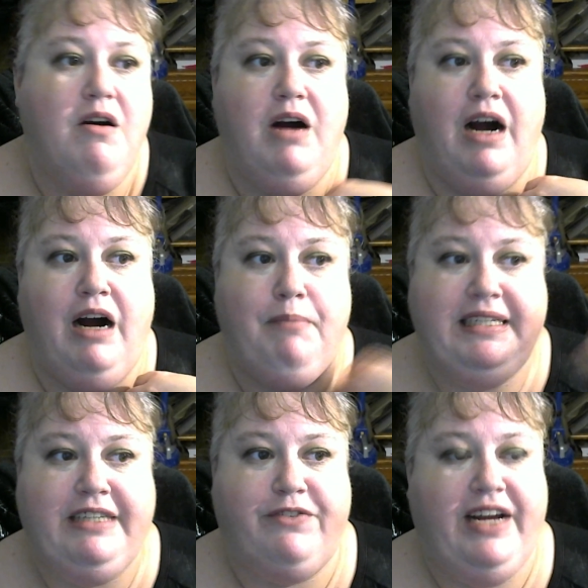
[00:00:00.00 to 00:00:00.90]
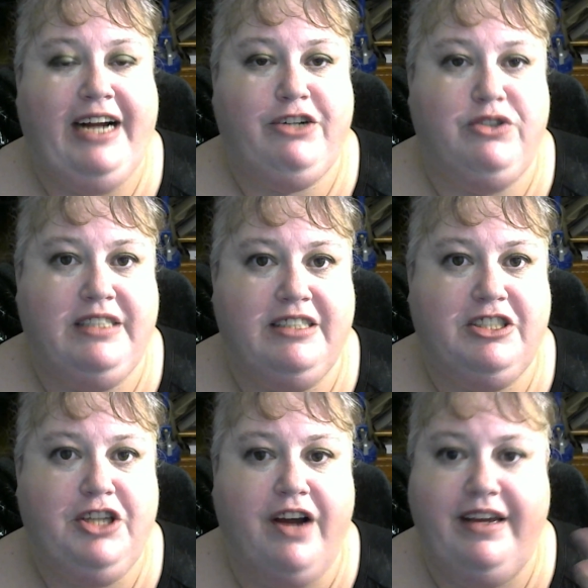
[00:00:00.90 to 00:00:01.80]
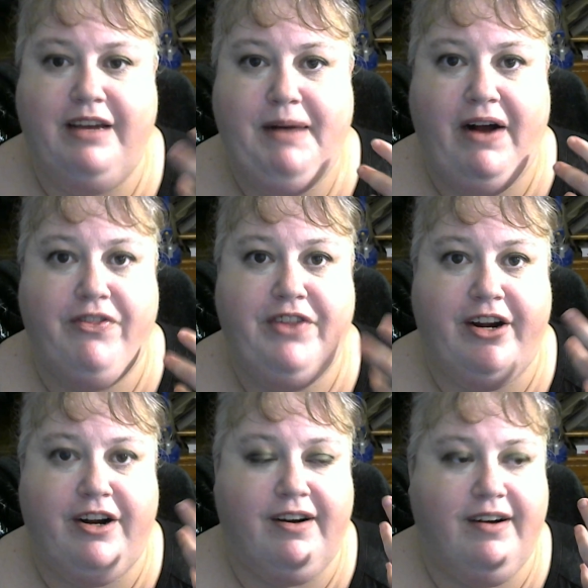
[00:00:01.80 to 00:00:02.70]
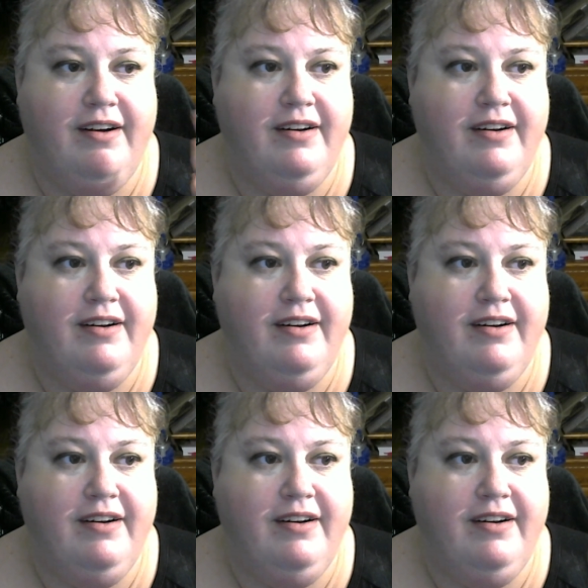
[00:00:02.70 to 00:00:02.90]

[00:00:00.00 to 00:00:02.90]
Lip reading: by different actresses talking about their